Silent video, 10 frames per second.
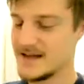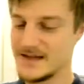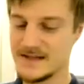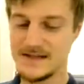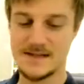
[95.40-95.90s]

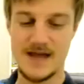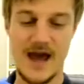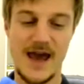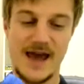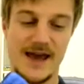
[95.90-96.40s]
is
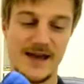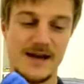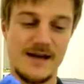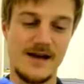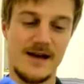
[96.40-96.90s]

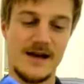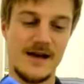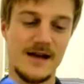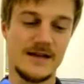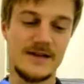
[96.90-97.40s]
a
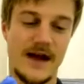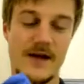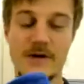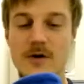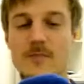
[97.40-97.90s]

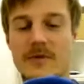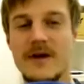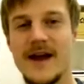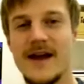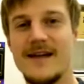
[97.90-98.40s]
Diona
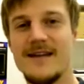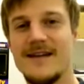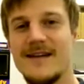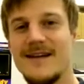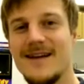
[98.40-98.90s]

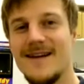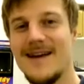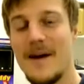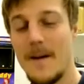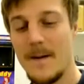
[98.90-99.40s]
brand
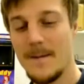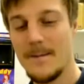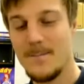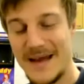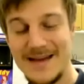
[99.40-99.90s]

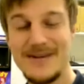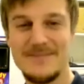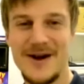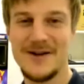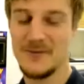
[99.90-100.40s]
baby
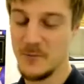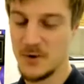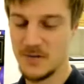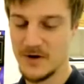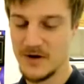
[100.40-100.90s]
bottle
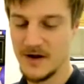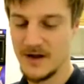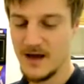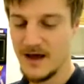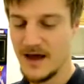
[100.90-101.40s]
warmer,
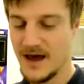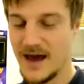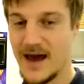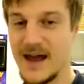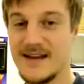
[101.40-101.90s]

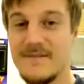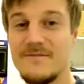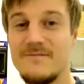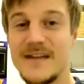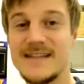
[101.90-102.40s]
and
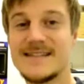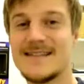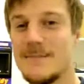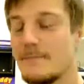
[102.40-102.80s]
it fits